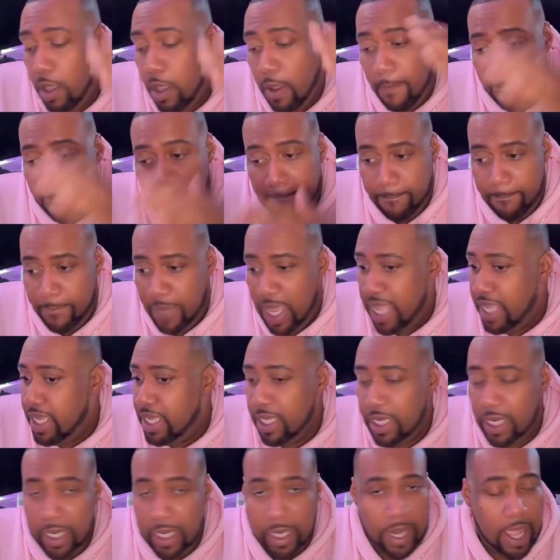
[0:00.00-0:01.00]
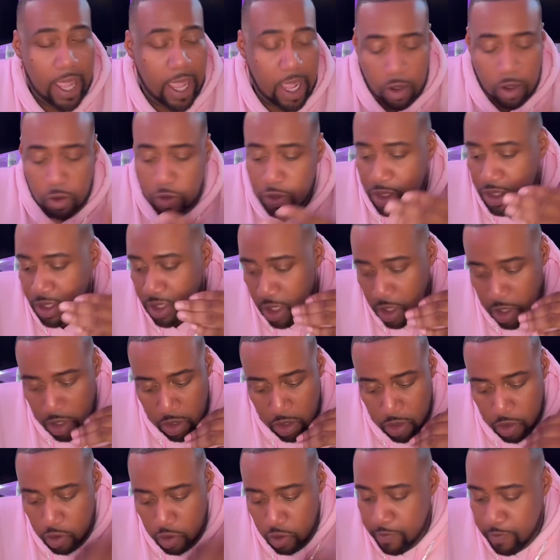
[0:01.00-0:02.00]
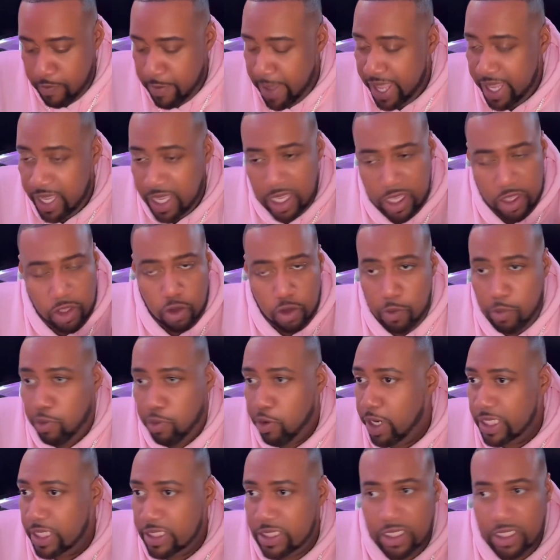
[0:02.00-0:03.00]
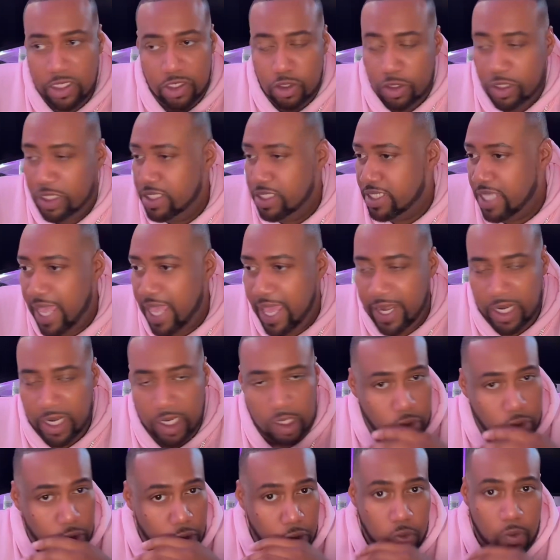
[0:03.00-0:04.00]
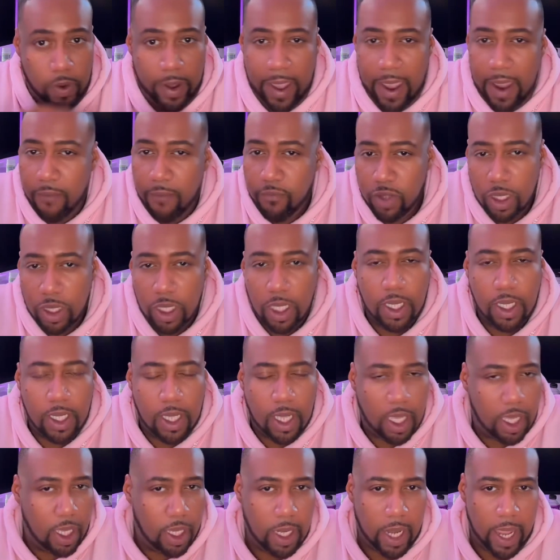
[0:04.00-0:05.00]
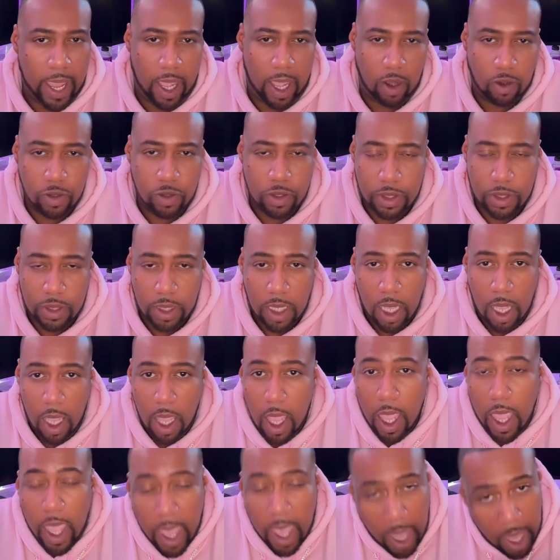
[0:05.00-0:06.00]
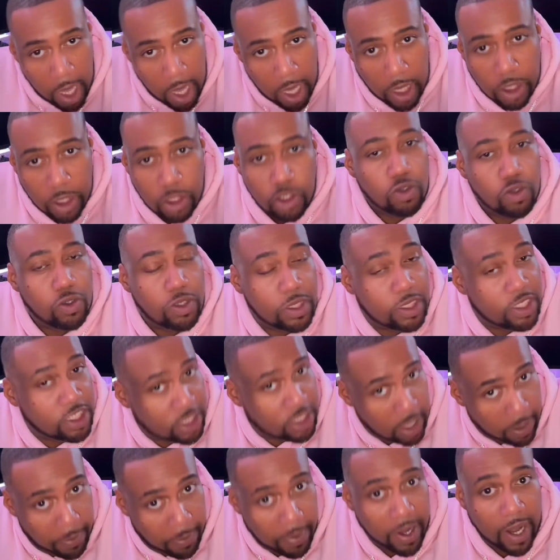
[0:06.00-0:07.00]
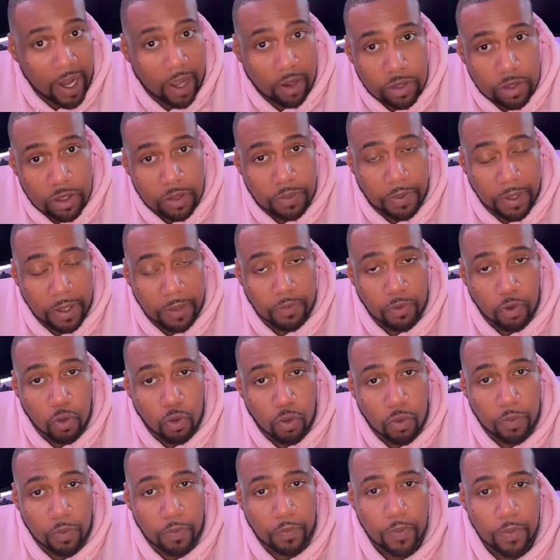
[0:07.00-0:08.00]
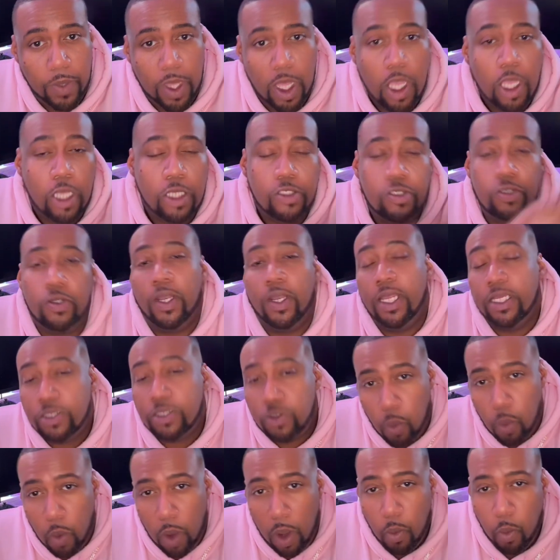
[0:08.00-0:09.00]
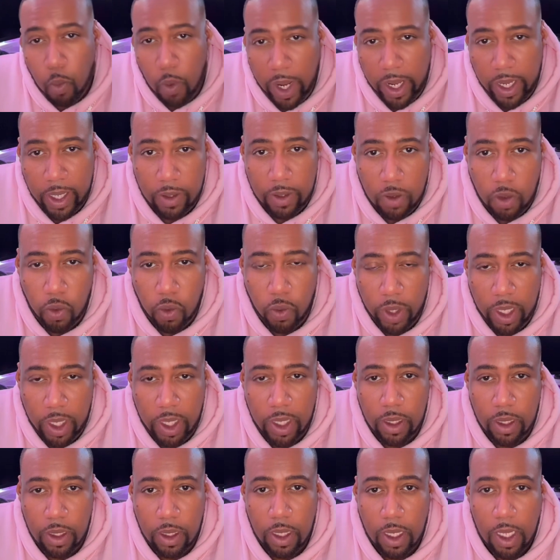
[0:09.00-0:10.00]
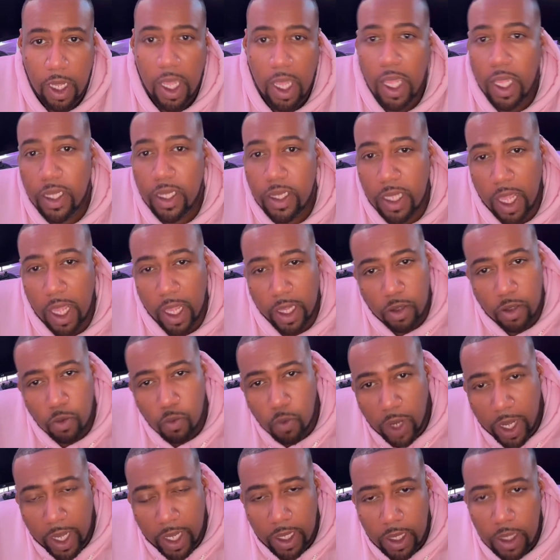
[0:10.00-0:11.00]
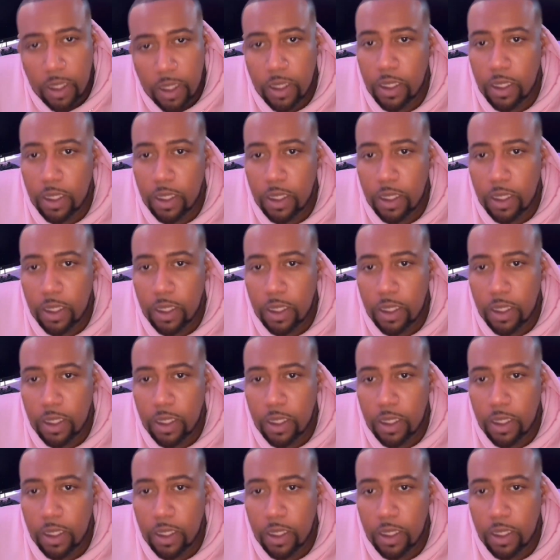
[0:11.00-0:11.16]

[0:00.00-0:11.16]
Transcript: Make it in-house. You make it, you press it, you design it, you do everything in-house, and you ship it out to people. So that's one way of doing it. The other way